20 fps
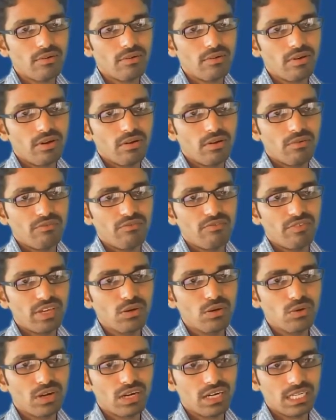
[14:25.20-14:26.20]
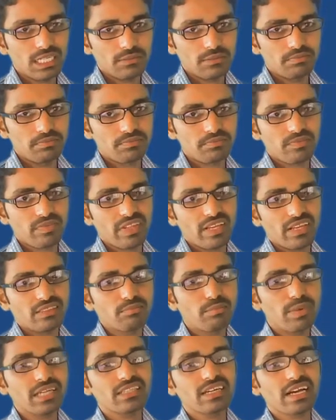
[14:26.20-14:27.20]
V only,
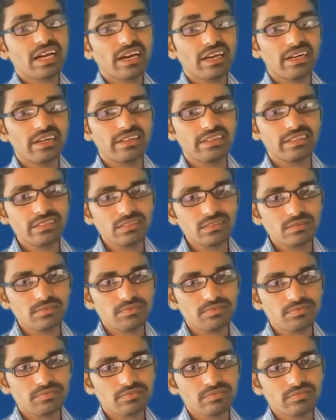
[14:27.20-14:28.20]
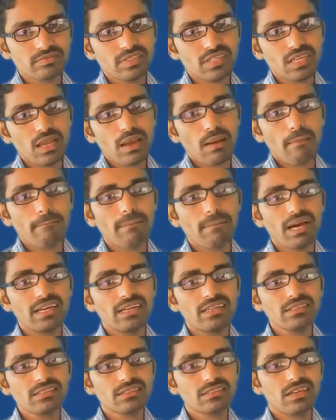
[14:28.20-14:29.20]
but the current is
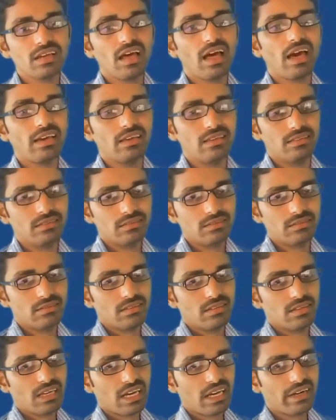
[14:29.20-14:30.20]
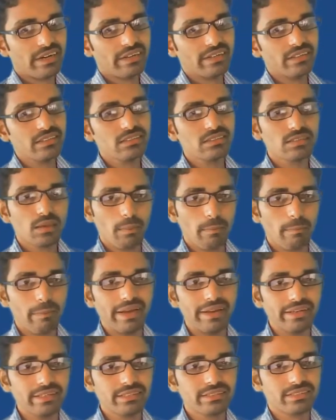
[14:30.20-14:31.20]
minus I, current is
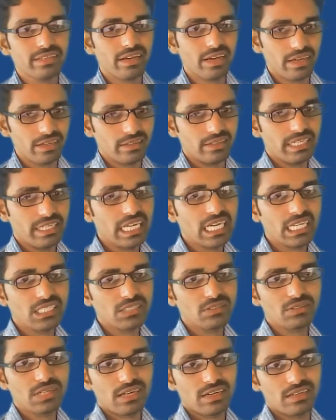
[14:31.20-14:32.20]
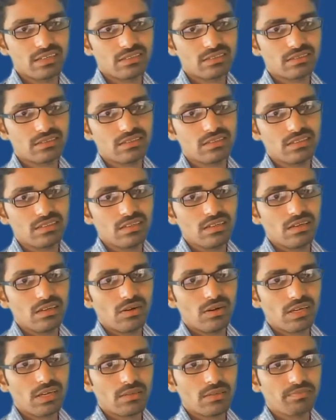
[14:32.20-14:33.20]
minus I, negative current.
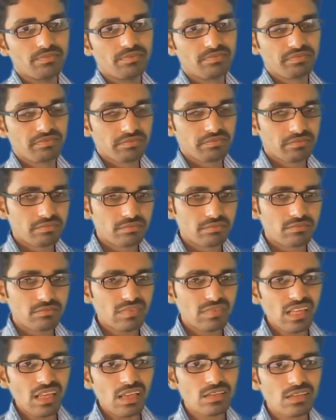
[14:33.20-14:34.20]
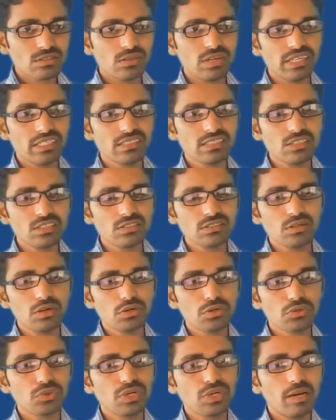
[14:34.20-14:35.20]
Okay. So at t is equal to
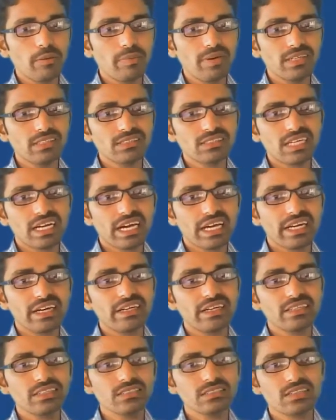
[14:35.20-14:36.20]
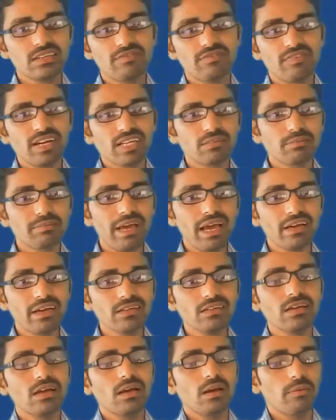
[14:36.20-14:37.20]
2L plus, the current is reflect
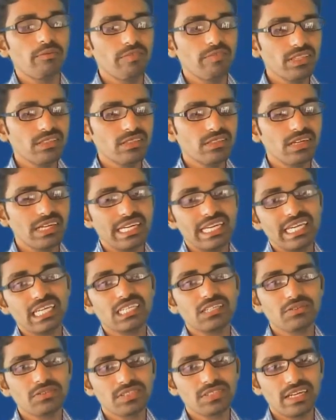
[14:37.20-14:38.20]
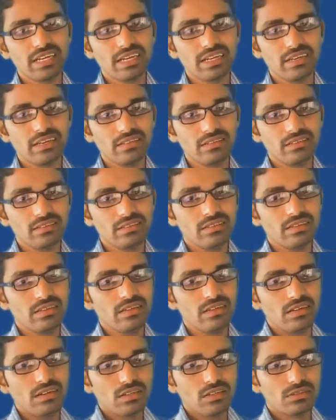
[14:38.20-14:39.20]
back with negative sign again.
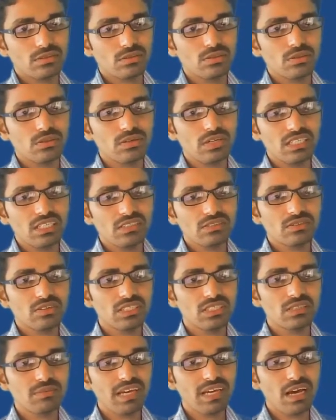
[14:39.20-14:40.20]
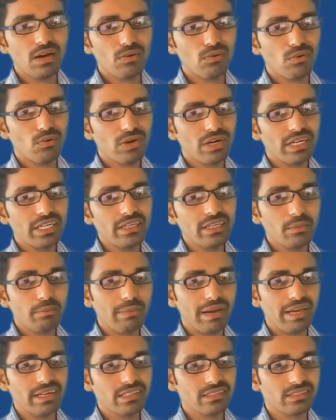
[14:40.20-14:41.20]
So it is going to be have only
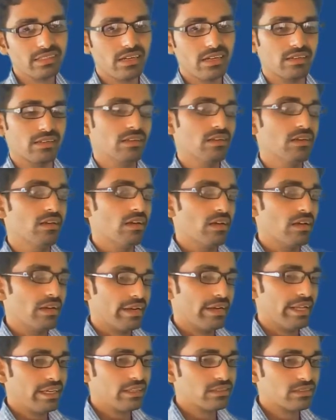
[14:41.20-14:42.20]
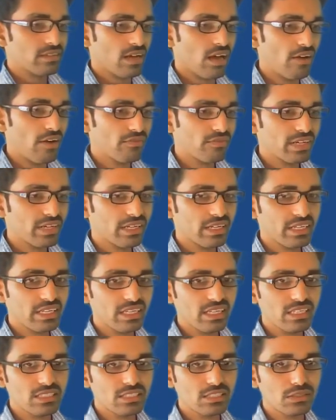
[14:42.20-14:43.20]
minus I. Next, after t
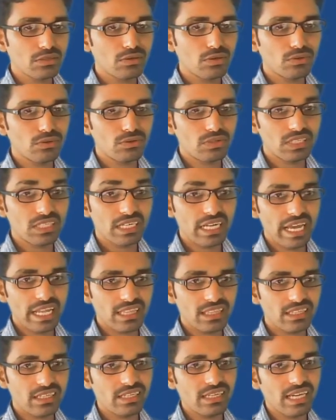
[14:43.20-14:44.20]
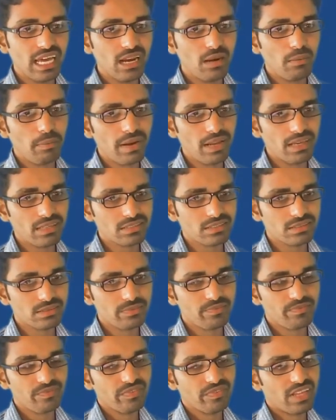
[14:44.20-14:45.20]
is equal to 3L plus,
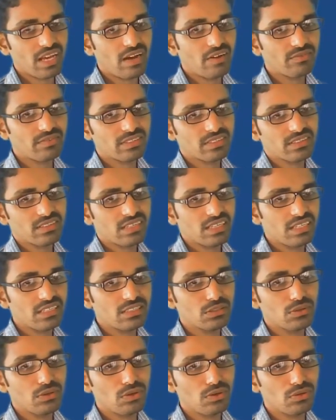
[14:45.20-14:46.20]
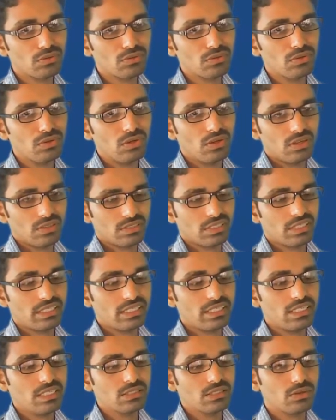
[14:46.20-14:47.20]
after t is equal to
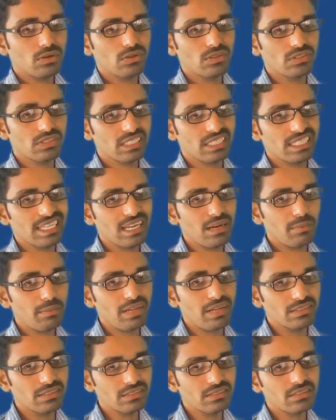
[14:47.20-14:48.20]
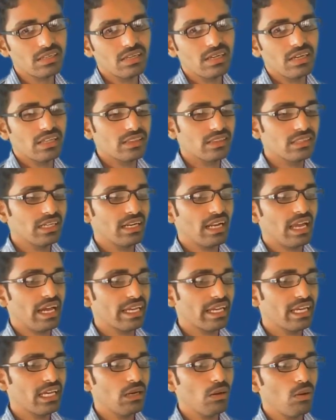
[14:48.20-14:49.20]
3L plus, then
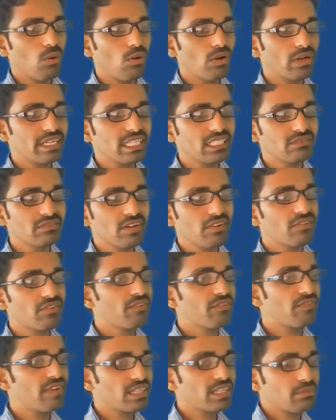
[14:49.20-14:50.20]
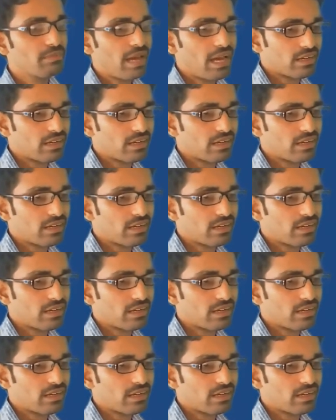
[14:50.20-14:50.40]
again voltage wave reflect back.